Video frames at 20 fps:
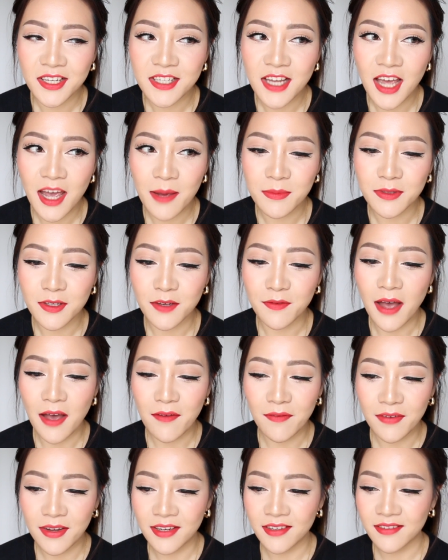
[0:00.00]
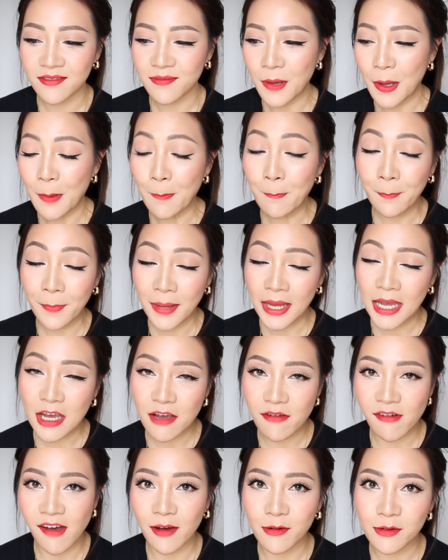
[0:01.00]
terms of having
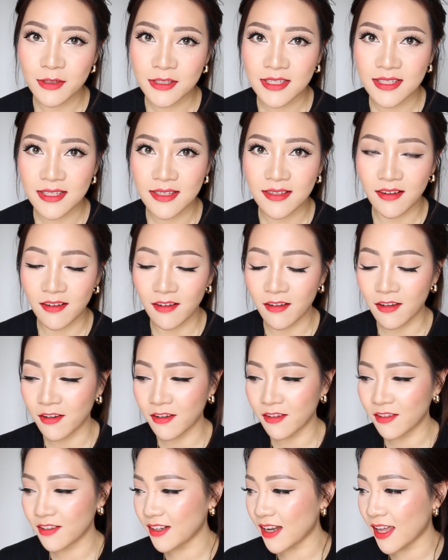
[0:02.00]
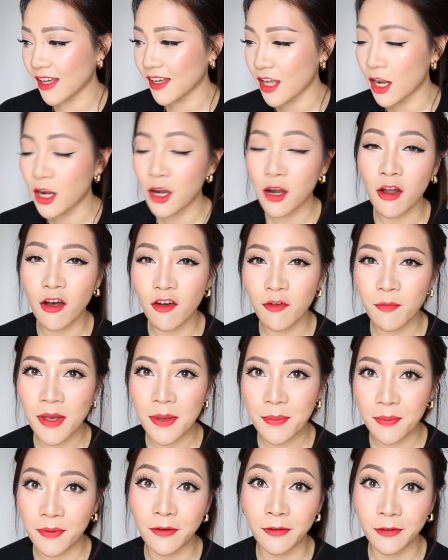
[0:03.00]
big crowds or like a lot of
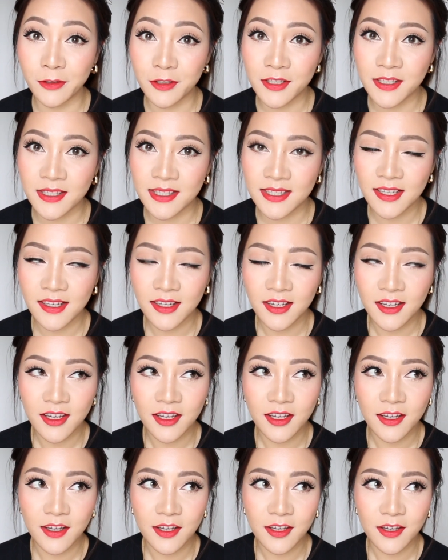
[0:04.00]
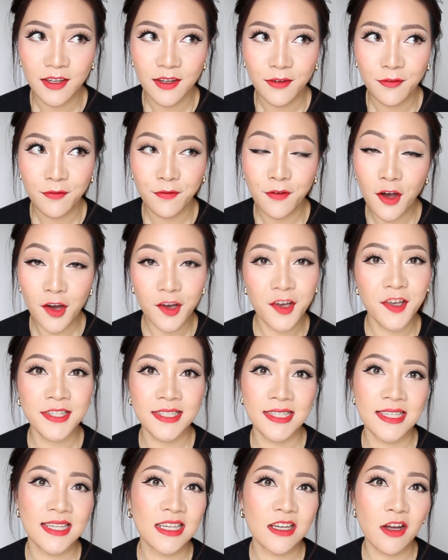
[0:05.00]
people just
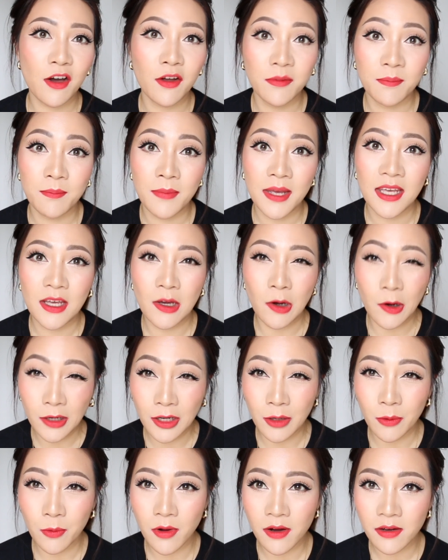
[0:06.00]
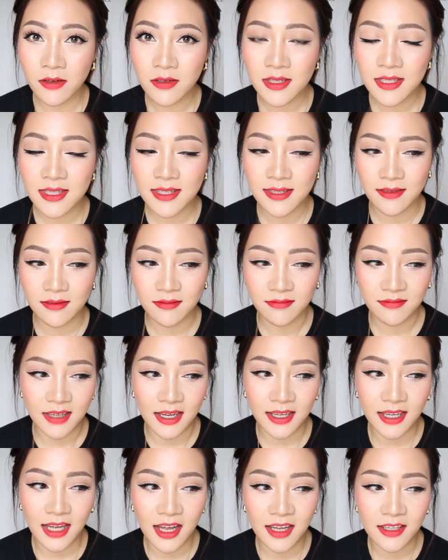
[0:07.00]
focusing on me all at once.
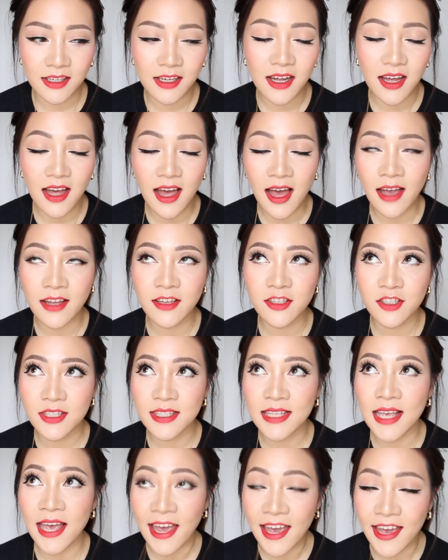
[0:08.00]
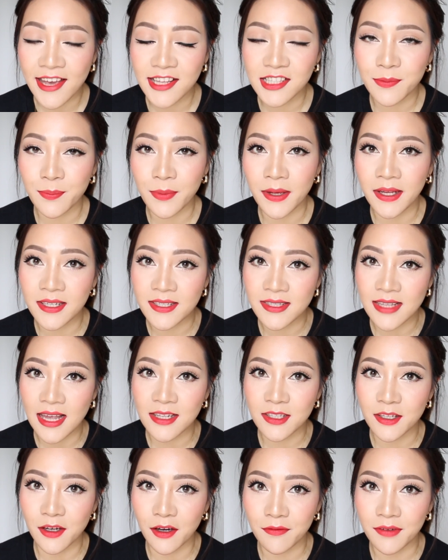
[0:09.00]
Like, I just hate being the
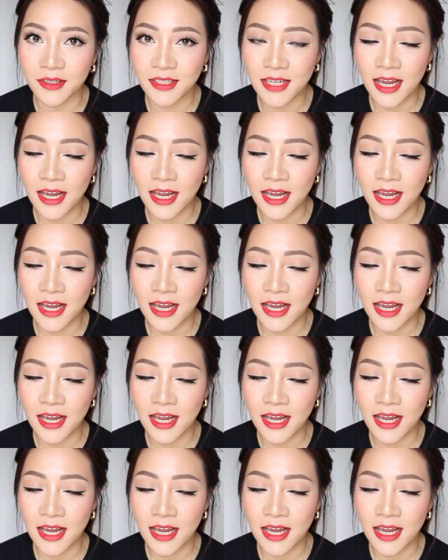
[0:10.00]
center of